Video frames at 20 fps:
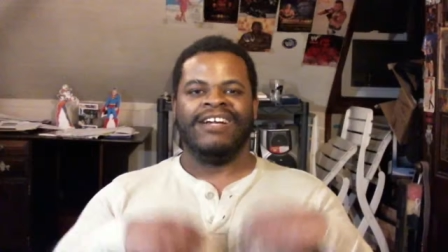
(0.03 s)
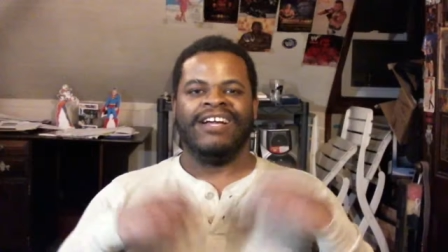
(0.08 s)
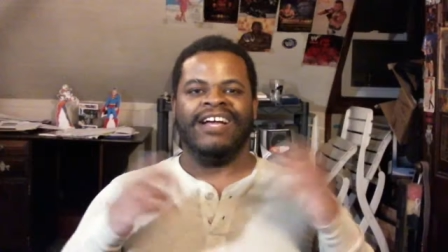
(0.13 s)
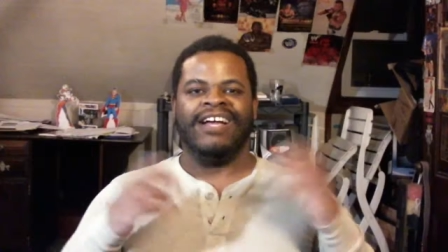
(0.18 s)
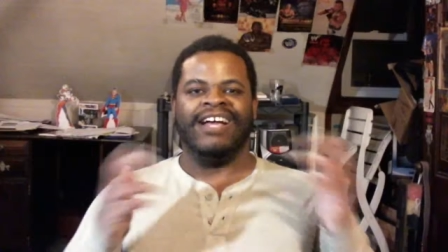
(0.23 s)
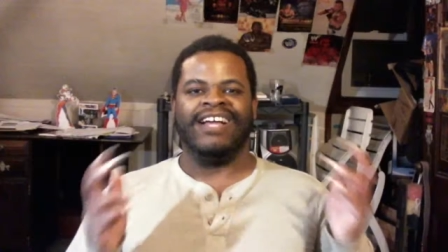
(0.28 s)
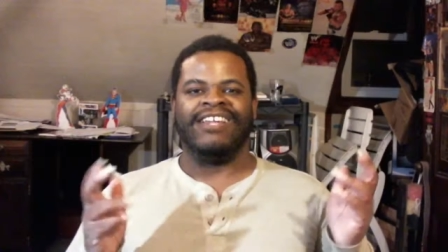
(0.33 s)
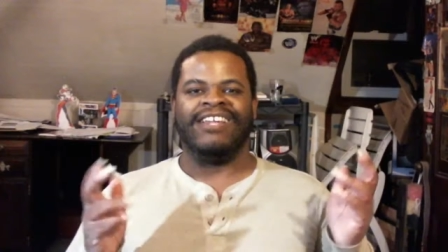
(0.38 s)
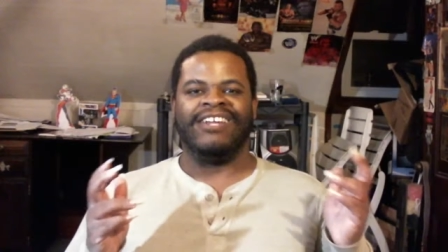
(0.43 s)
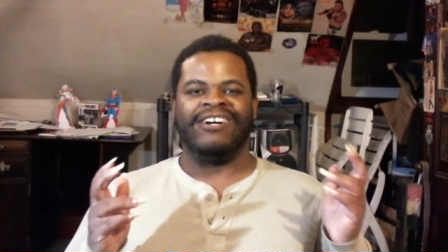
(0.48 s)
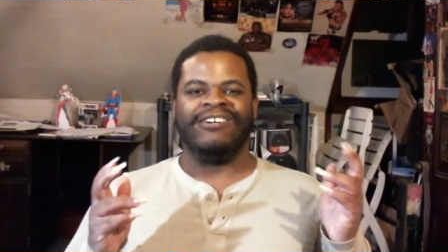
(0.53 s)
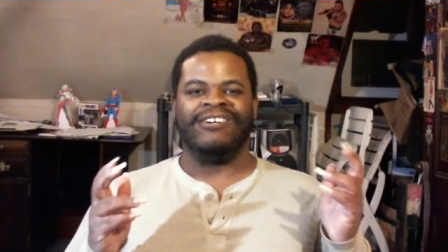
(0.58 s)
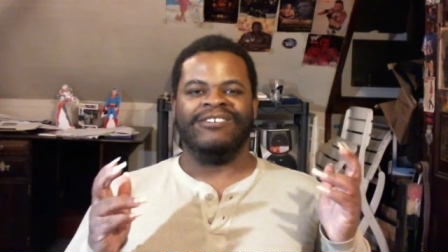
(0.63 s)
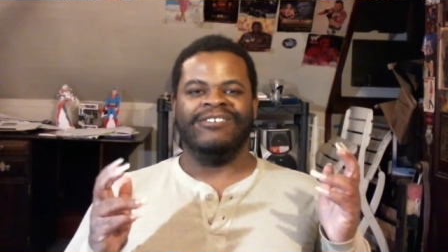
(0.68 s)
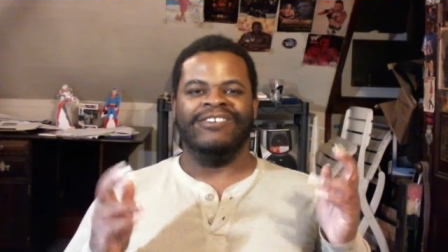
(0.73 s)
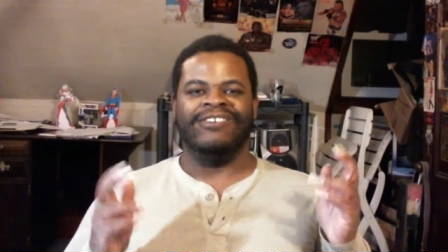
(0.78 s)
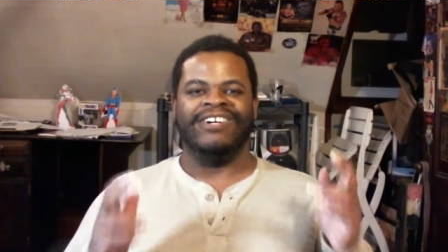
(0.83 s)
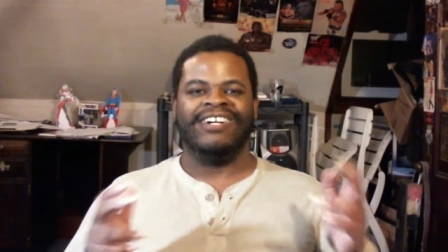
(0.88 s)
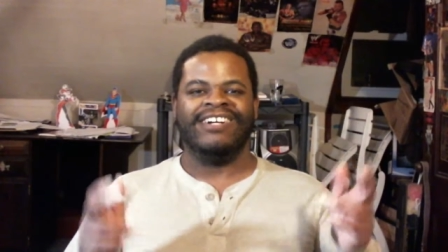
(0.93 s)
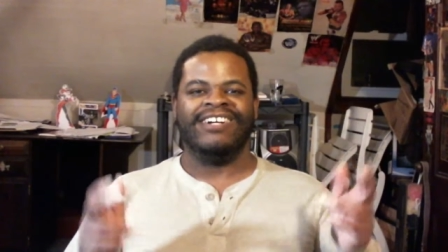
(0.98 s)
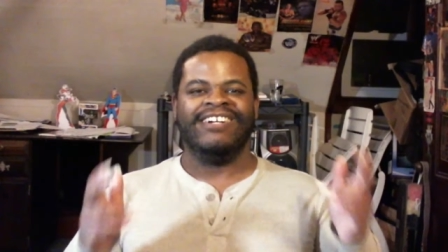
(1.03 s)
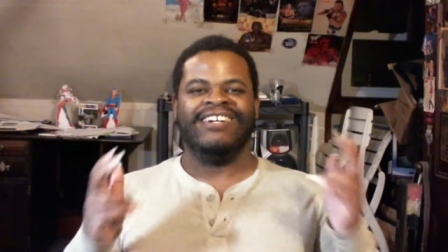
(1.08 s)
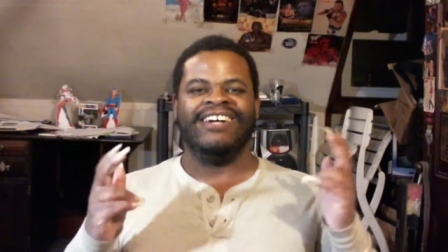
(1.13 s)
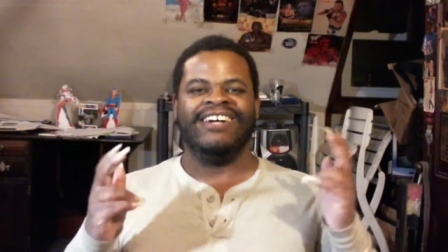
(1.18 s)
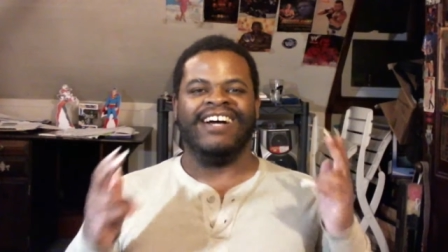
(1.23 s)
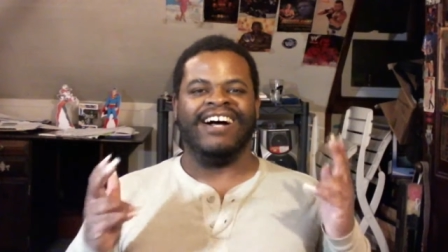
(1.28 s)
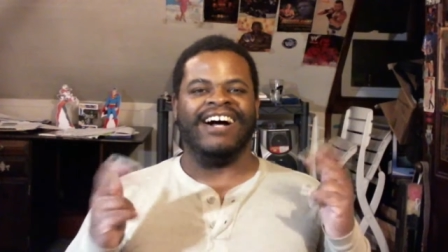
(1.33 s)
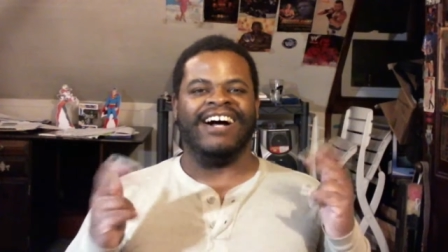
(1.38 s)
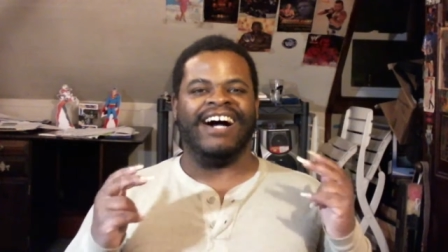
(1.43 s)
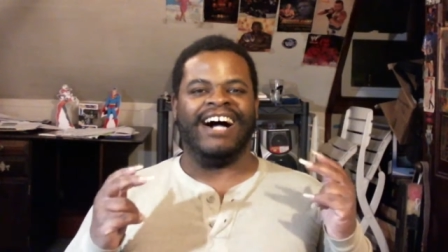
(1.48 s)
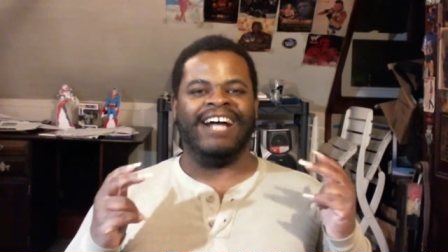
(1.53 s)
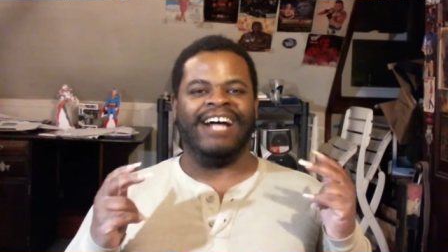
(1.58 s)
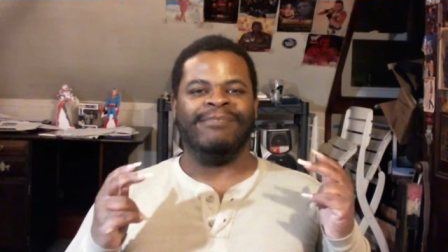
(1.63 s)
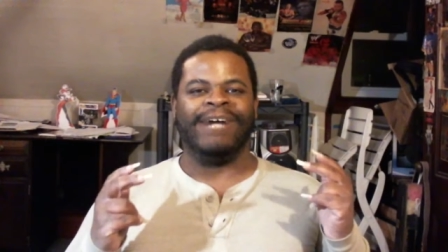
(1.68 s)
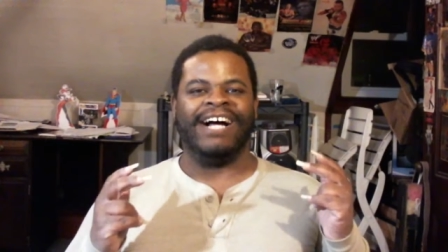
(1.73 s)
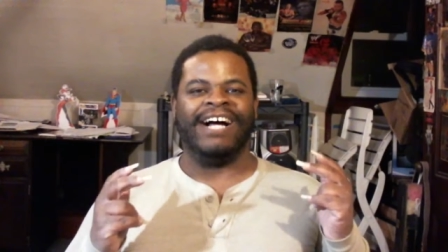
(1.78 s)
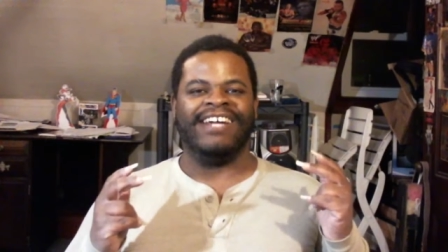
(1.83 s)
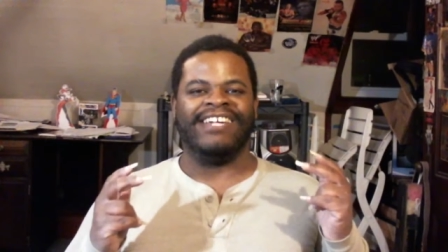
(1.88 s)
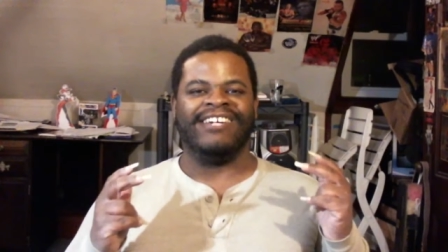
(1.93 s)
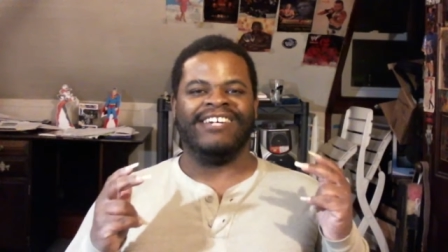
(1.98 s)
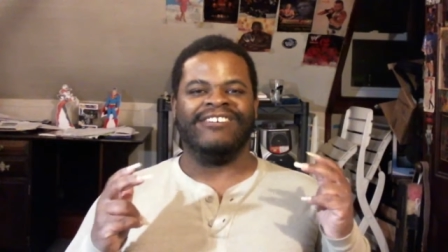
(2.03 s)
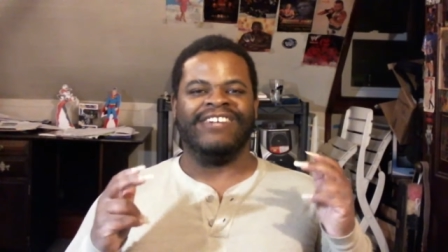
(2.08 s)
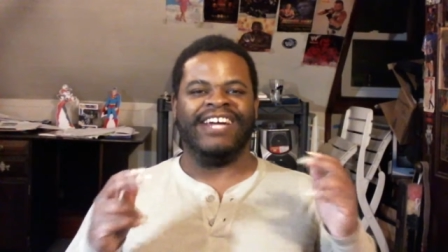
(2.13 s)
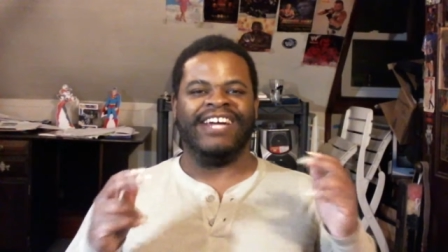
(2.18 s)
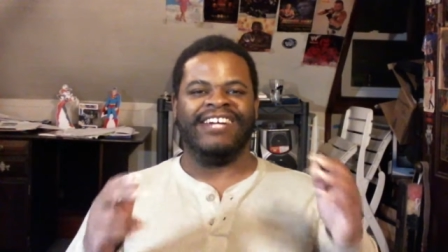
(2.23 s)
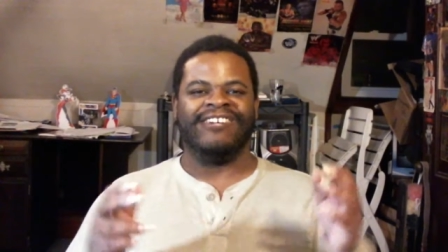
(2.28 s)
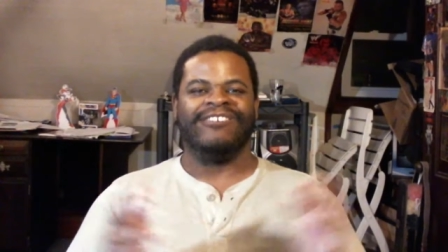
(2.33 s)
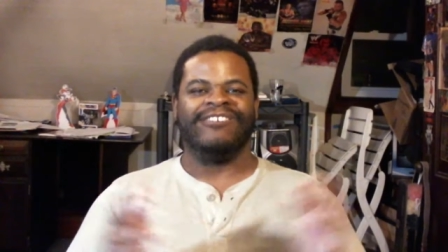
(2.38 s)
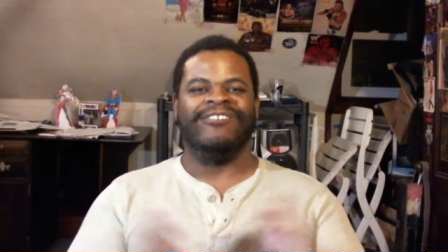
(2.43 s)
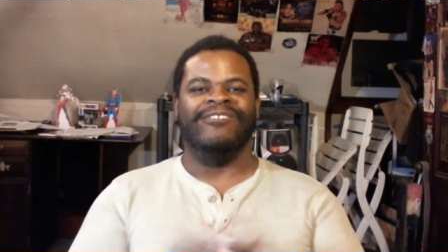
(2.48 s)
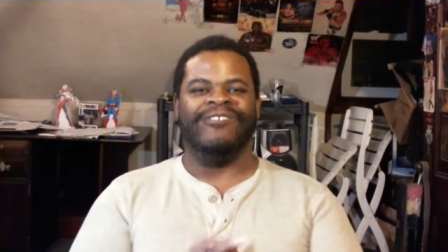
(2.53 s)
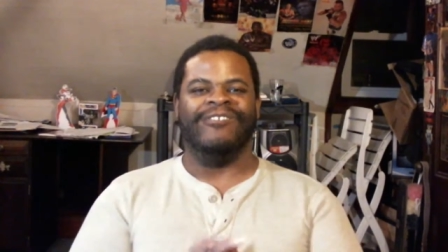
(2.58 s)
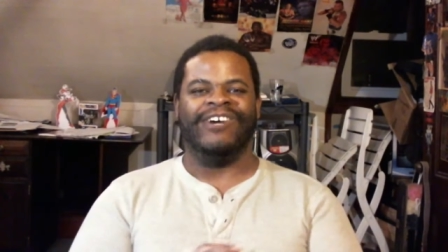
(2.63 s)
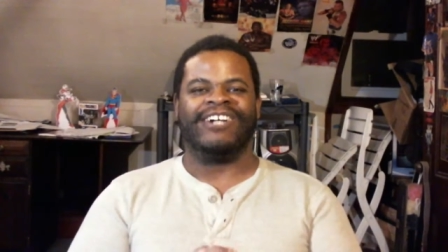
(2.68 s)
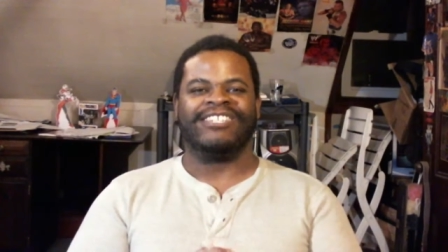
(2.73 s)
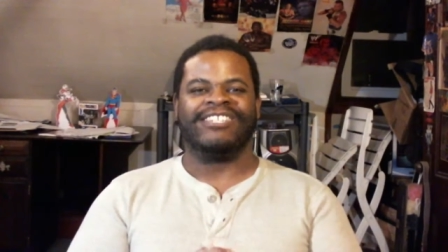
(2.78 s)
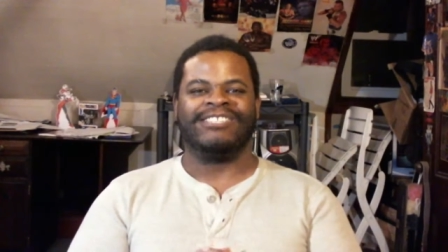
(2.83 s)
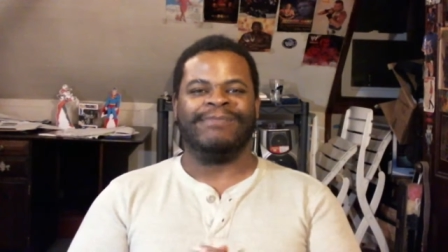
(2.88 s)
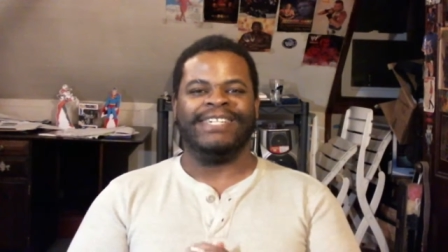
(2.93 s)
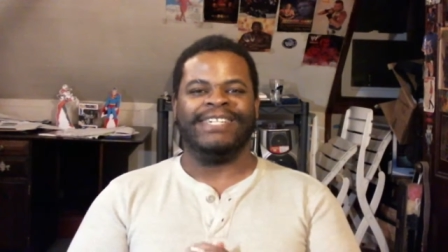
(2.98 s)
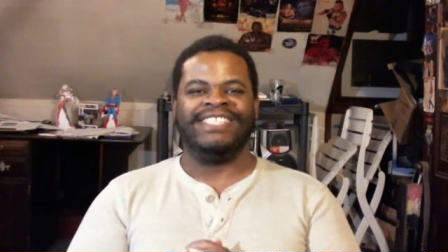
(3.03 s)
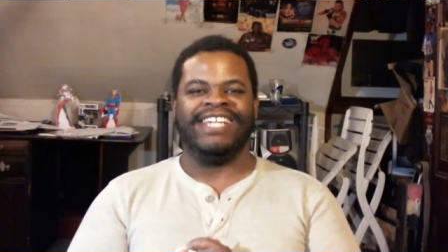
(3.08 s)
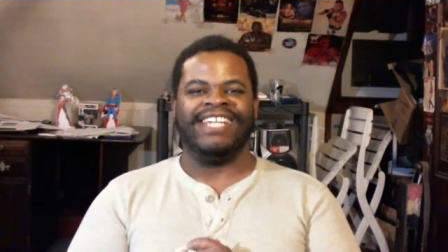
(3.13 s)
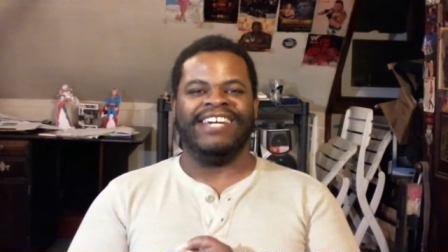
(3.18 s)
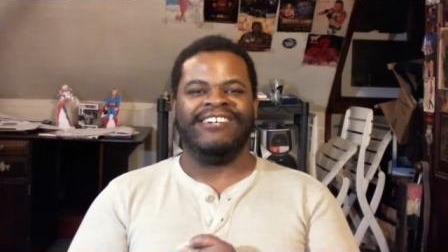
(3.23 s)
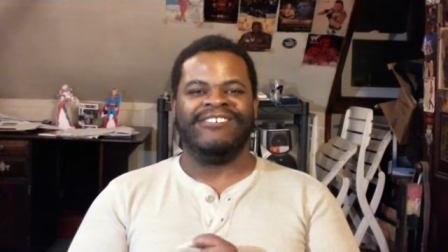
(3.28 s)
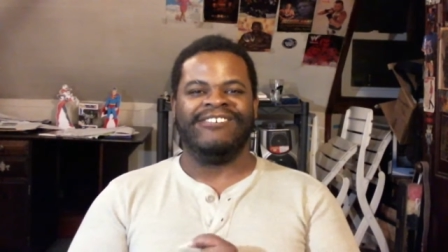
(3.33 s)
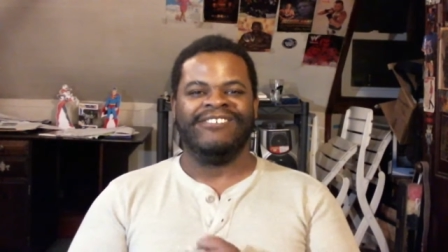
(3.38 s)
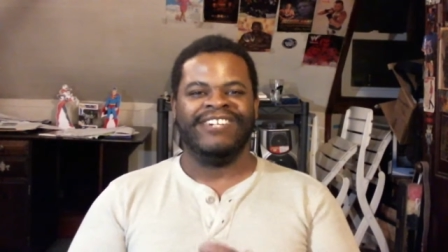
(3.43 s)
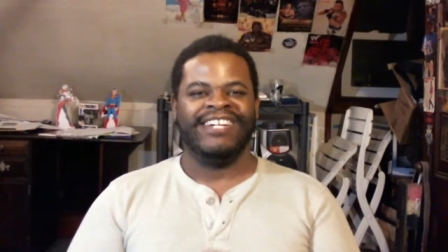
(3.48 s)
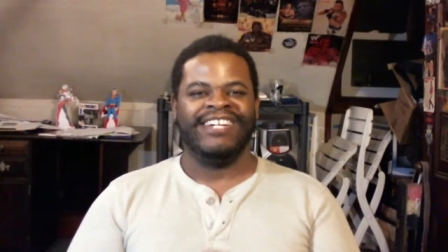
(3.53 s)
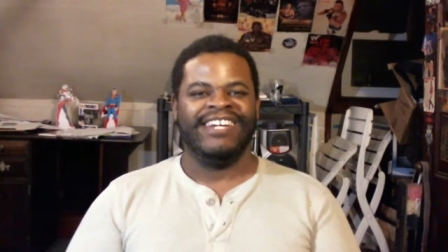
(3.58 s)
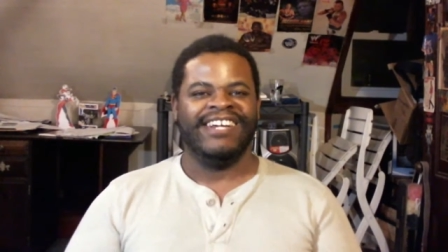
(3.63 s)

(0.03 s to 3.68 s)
Hello, I'm High Heel Knight. Welcome to my channel.